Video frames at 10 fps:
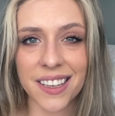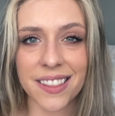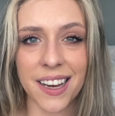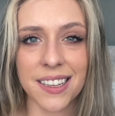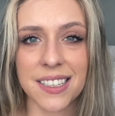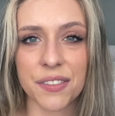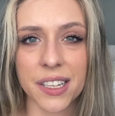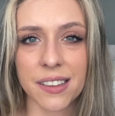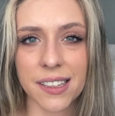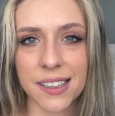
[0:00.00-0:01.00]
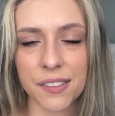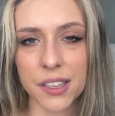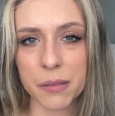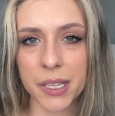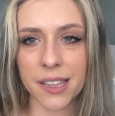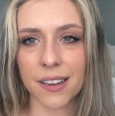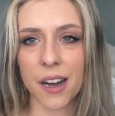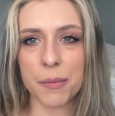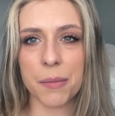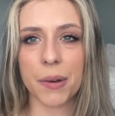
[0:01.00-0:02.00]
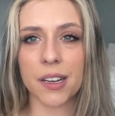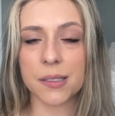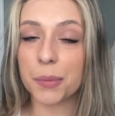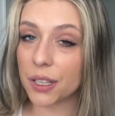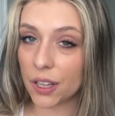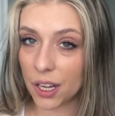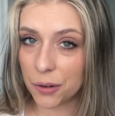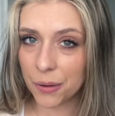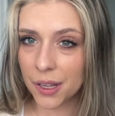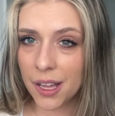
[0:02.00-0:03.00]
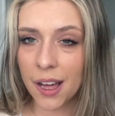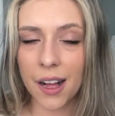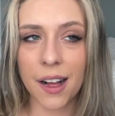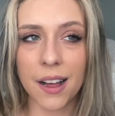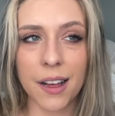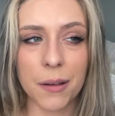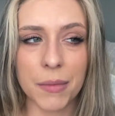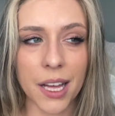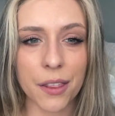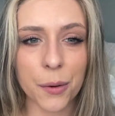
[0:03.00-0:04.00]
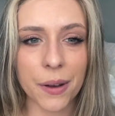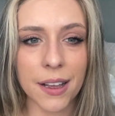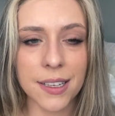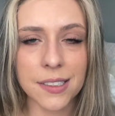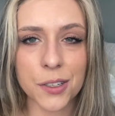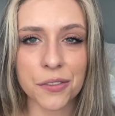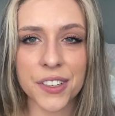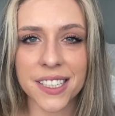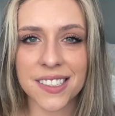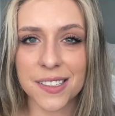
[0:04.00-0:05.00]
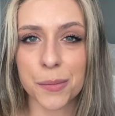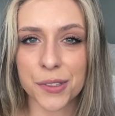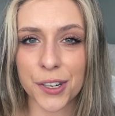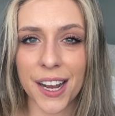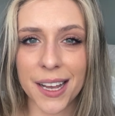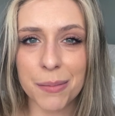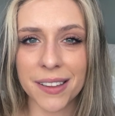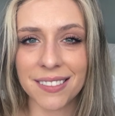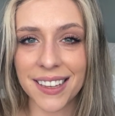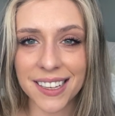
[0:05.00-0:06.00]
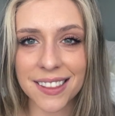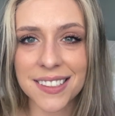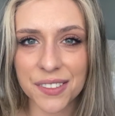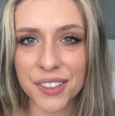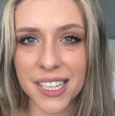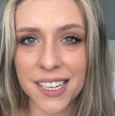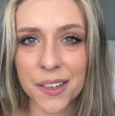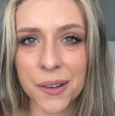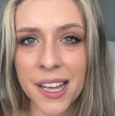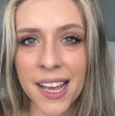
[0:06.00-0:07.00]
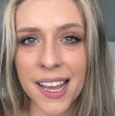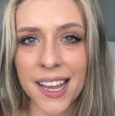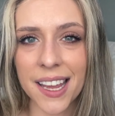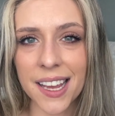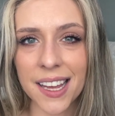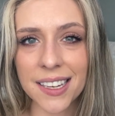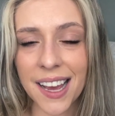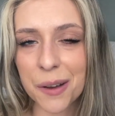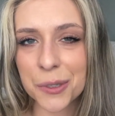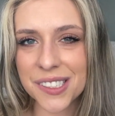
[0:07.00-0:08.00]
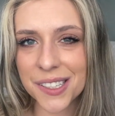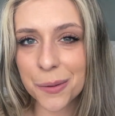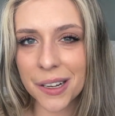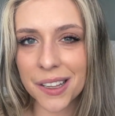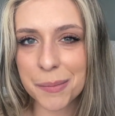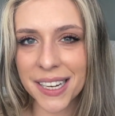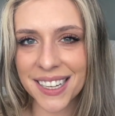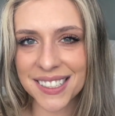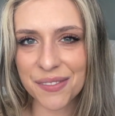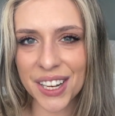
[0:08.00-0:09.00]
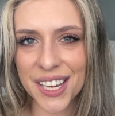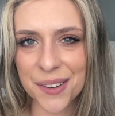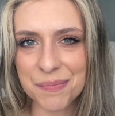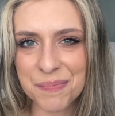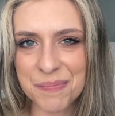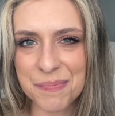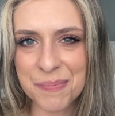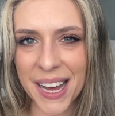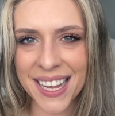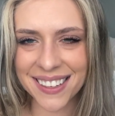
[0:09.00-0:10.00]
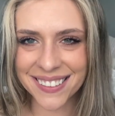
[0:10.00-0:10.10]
that, definitely leave them in the comment box below. Otherwise, don't forget to subscribe, like this video, and I will see you all in my next video. Bye.